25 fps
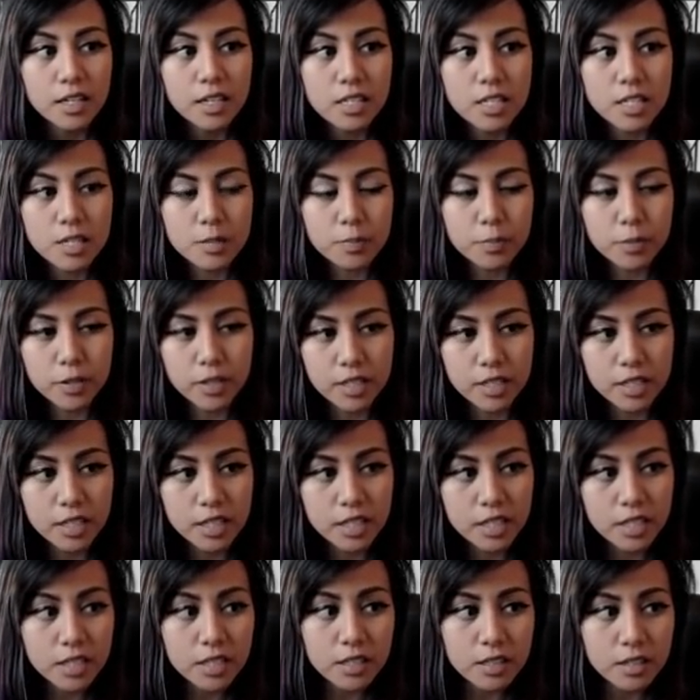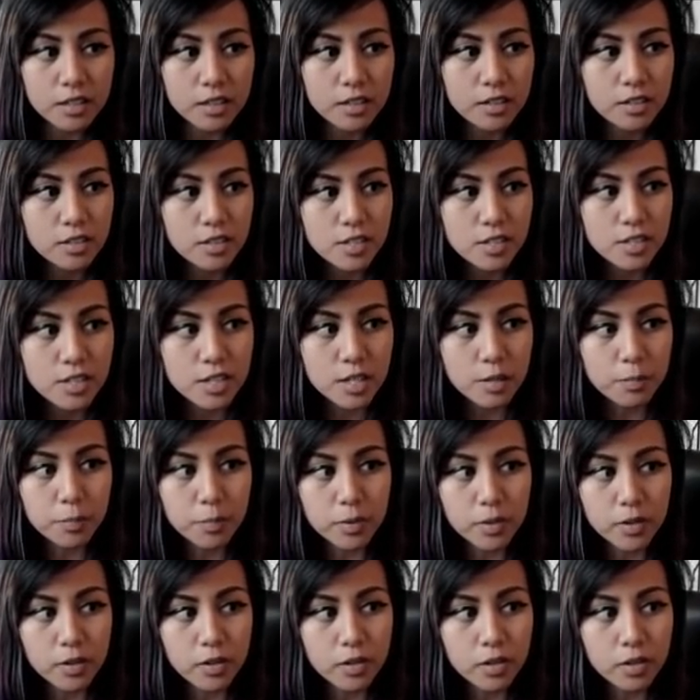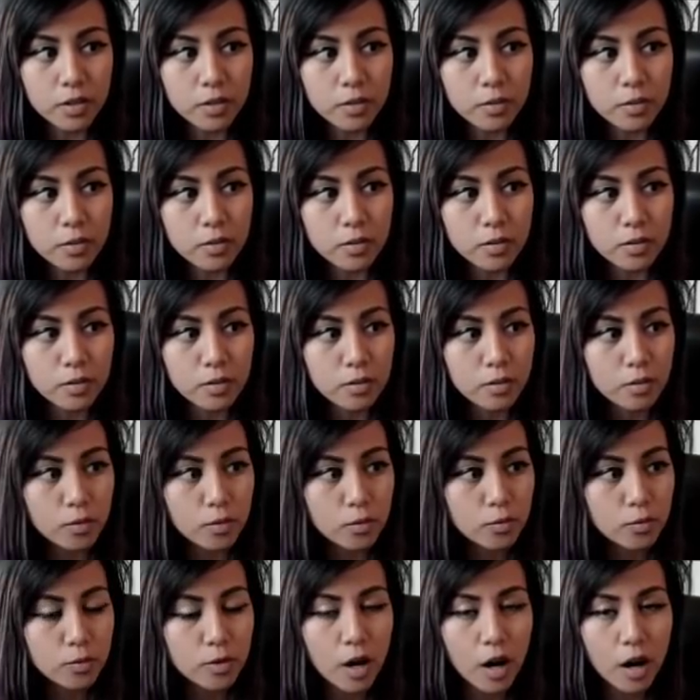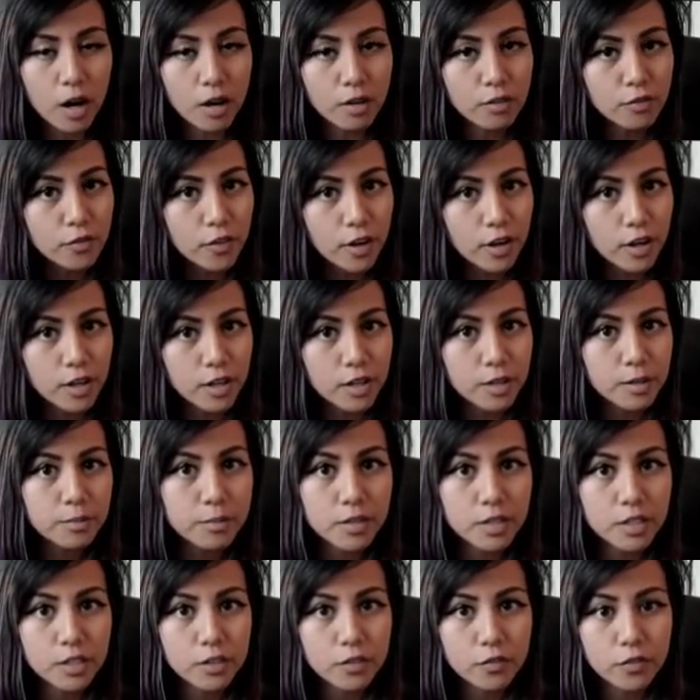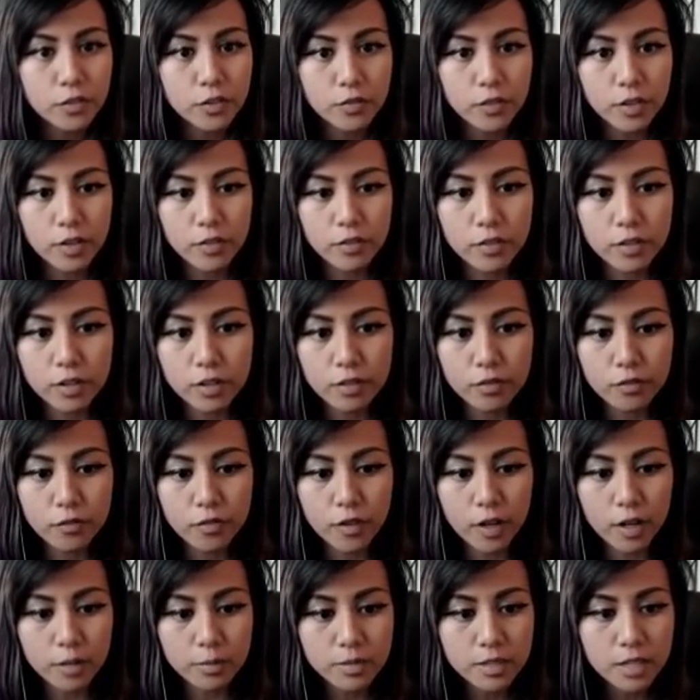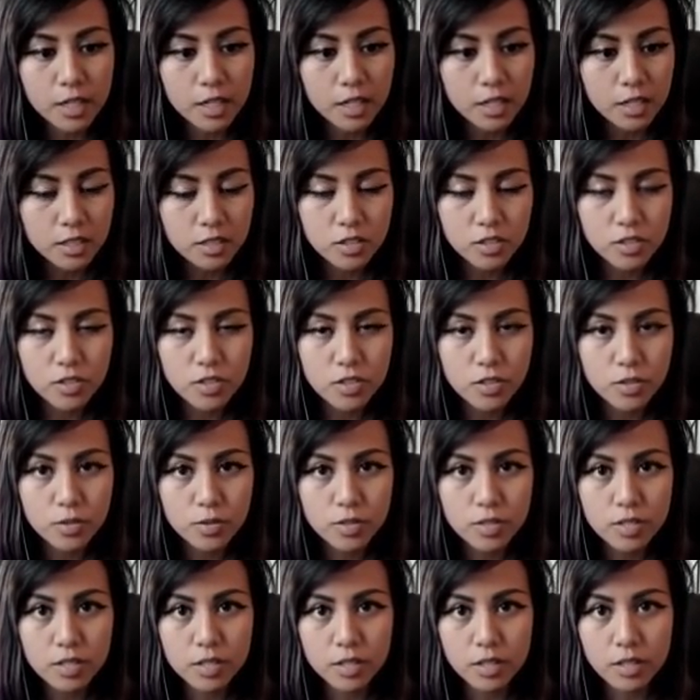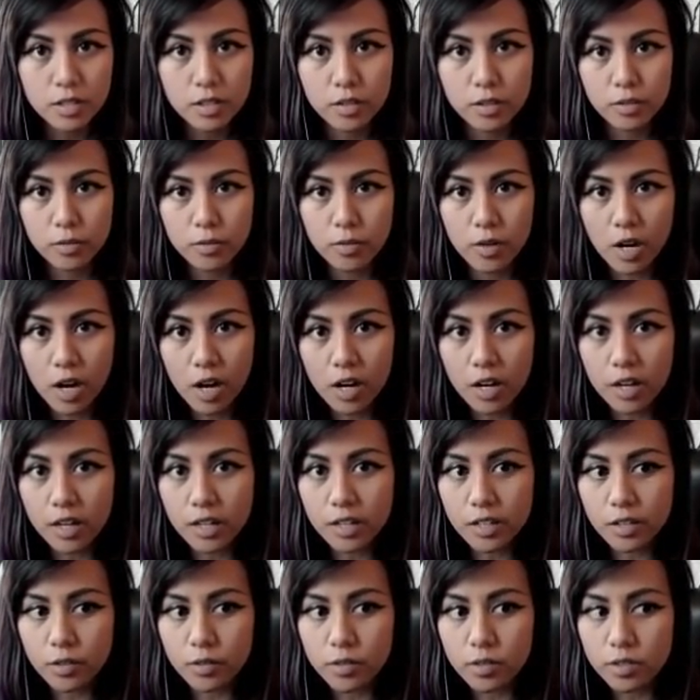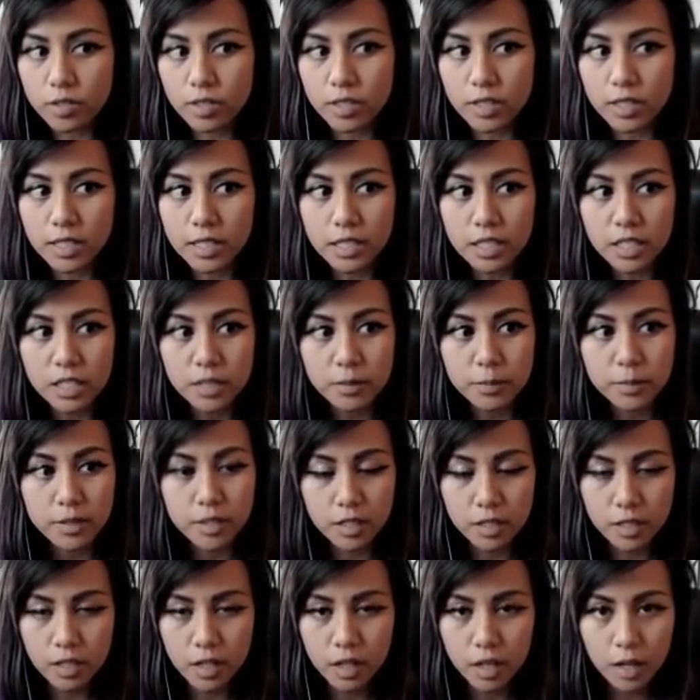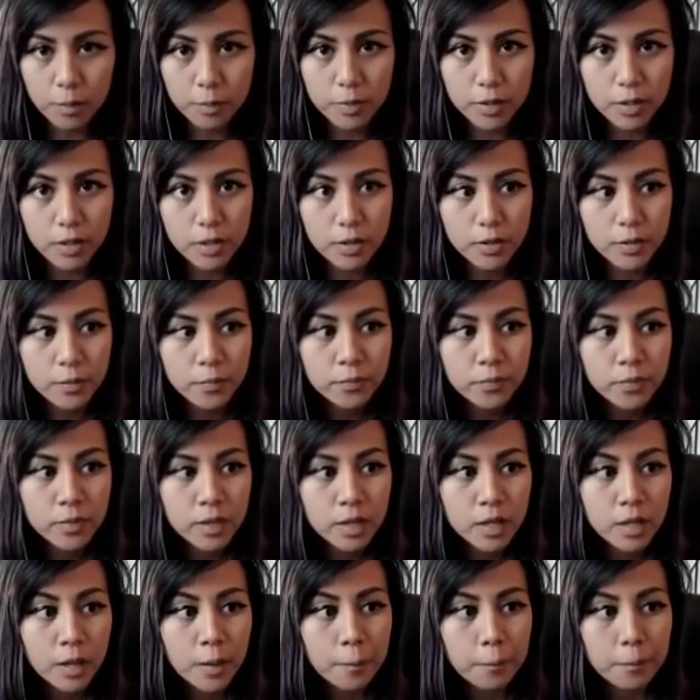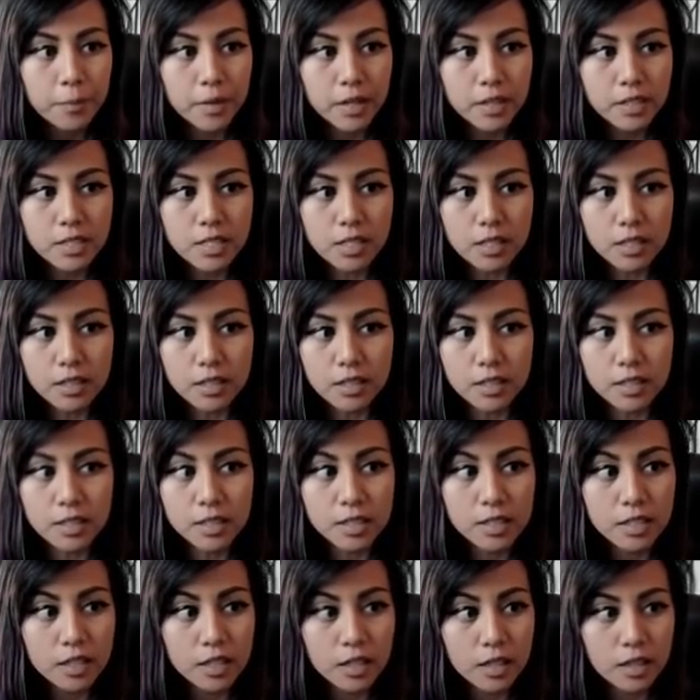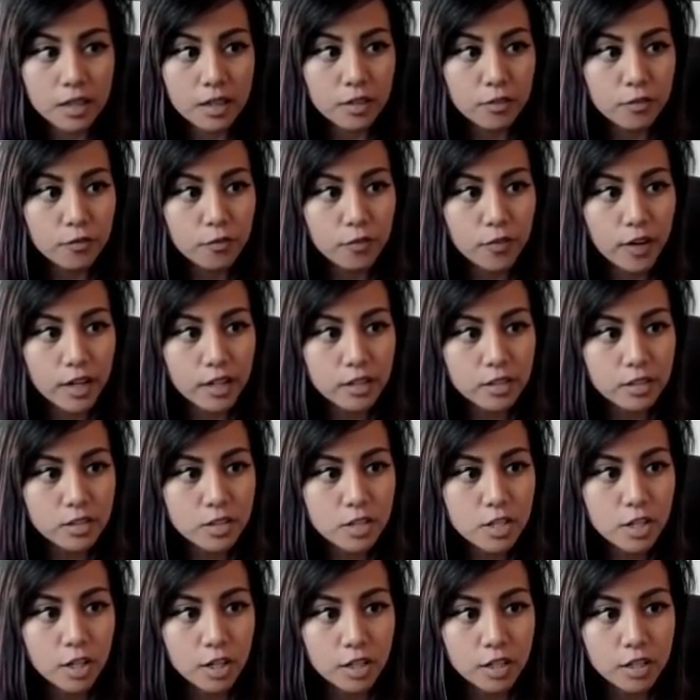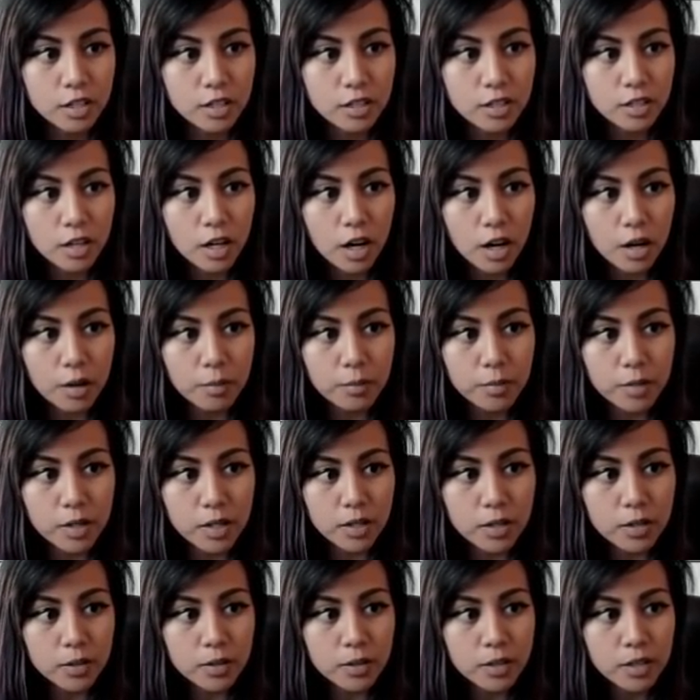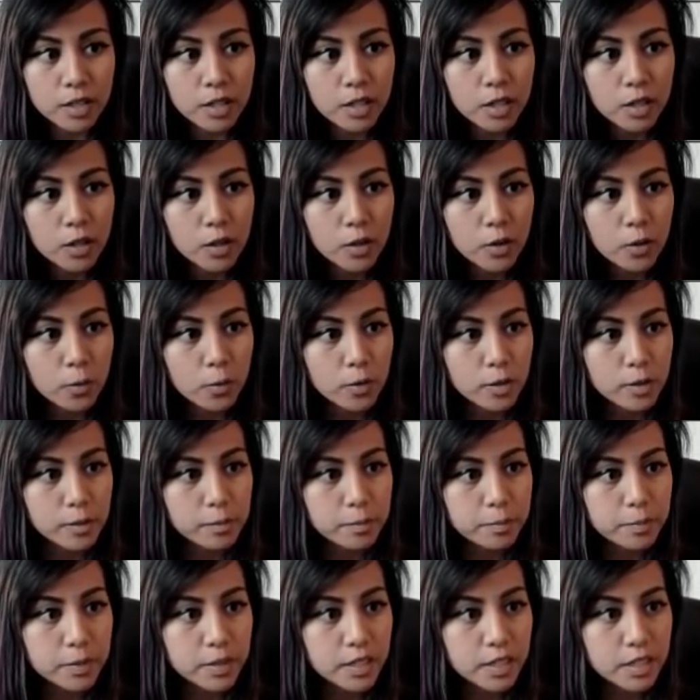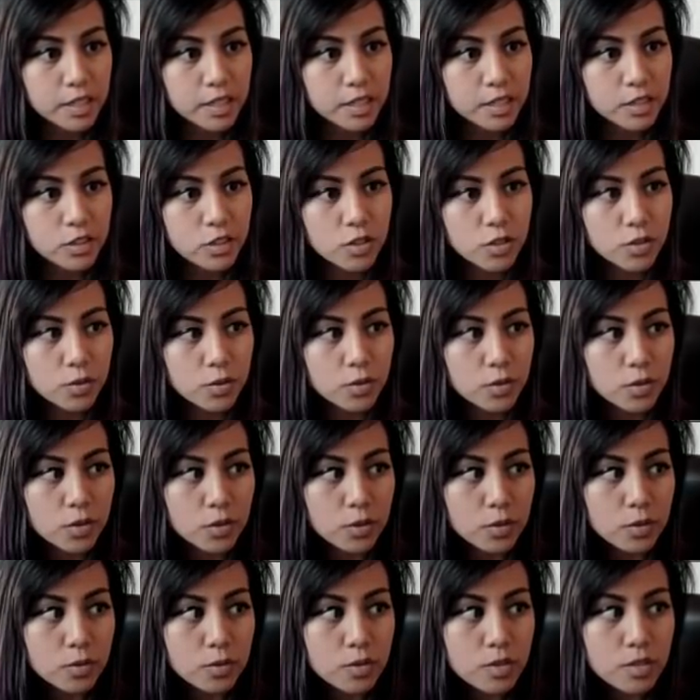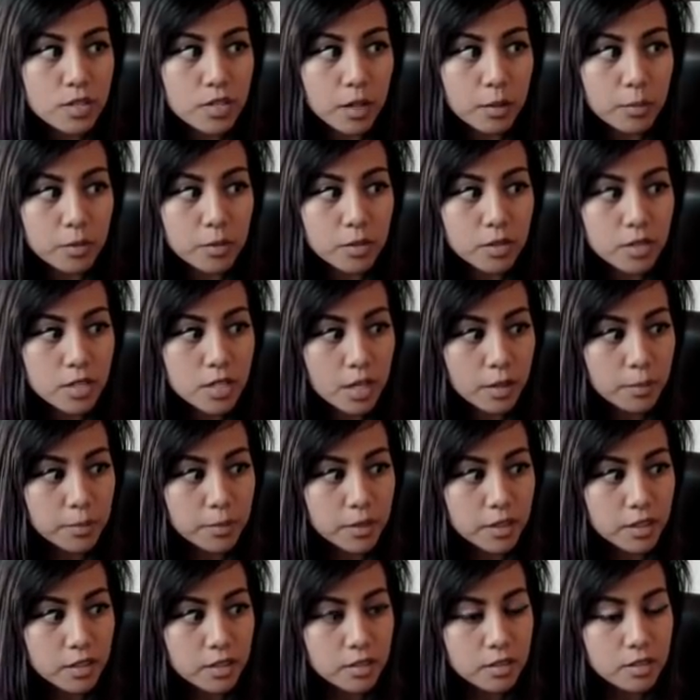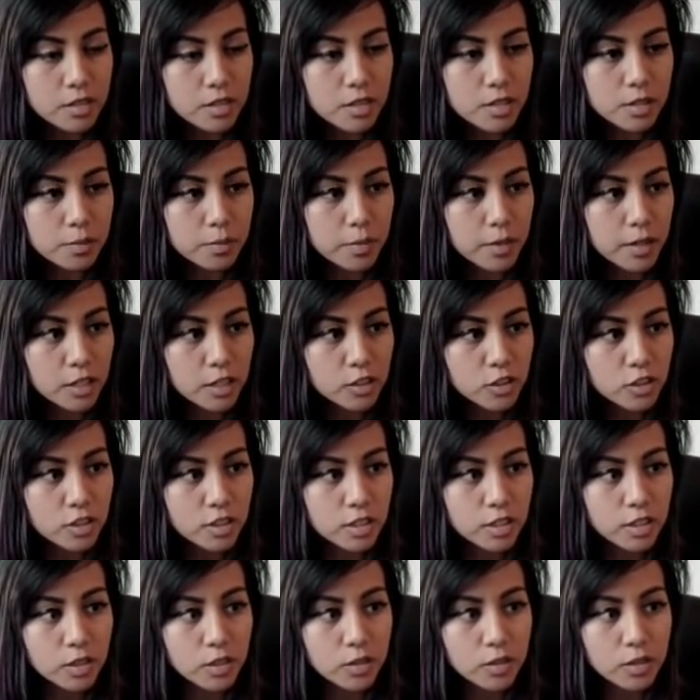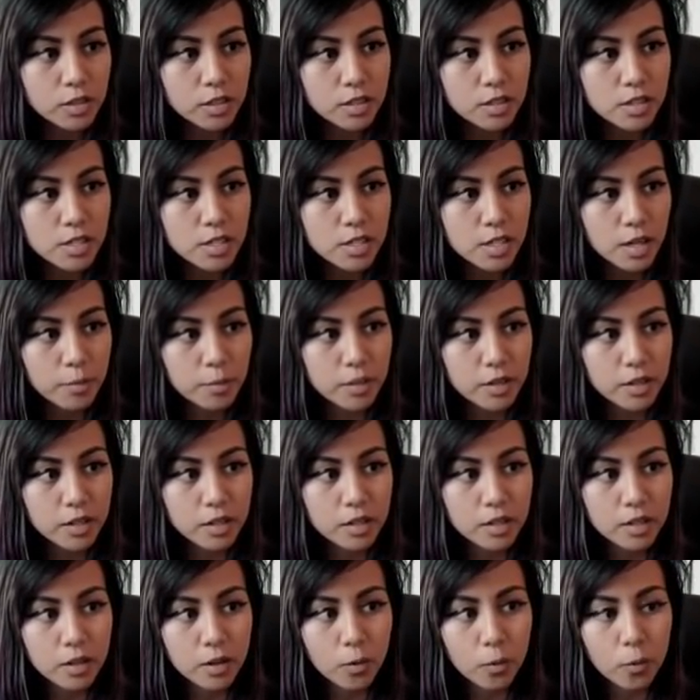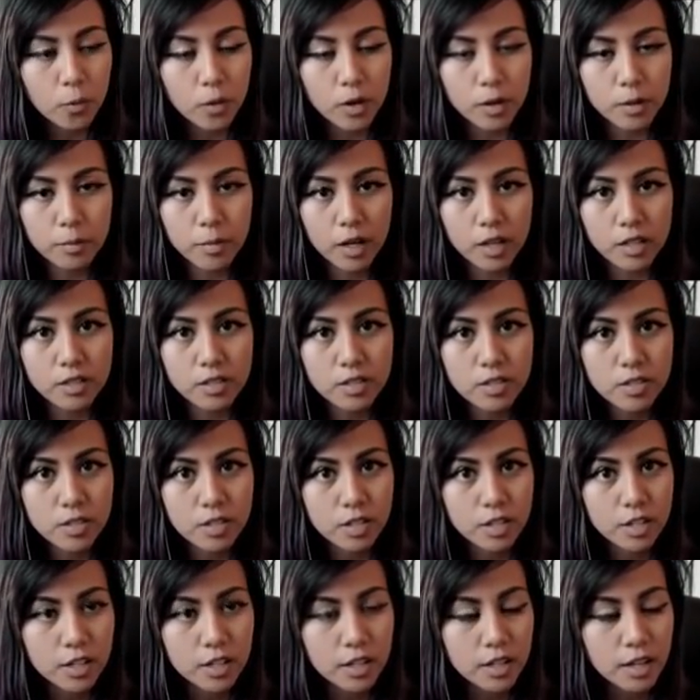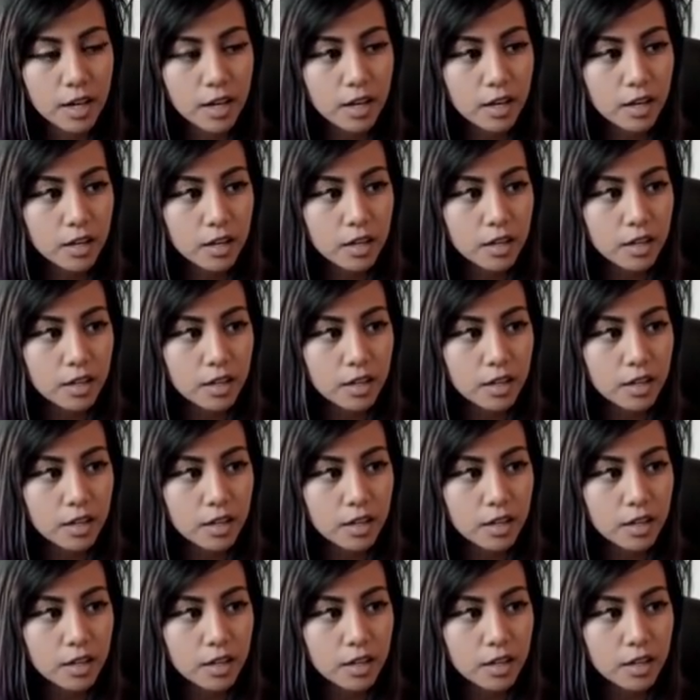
It's a pretty simple raw farm if you've ever farmed characters using the raw and golden ladybug combo. Basically, the final turn combo would be to use double summon to make sure that you can summon 1 monster